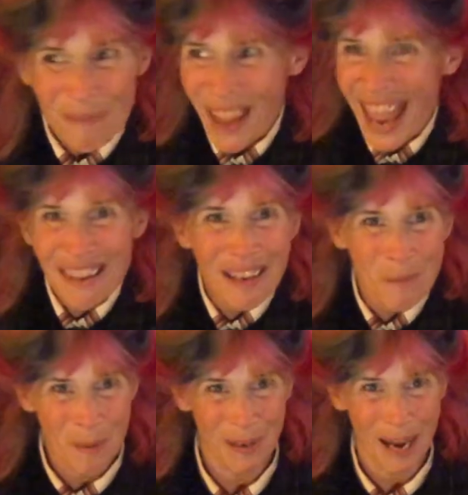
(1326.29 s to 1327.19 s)
and
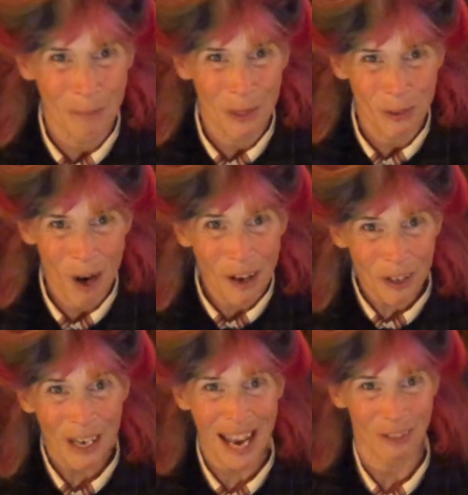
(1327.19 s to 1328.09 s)
we become
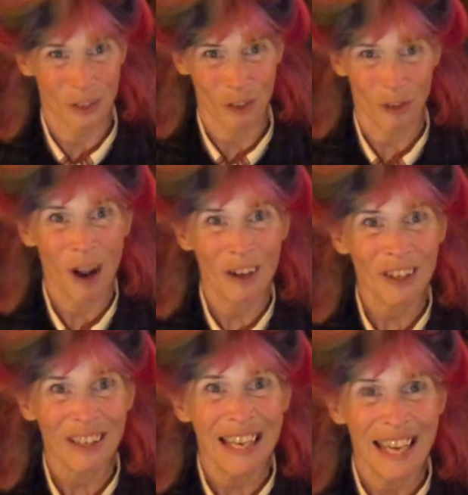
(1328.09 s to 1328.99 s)
stronger and stronger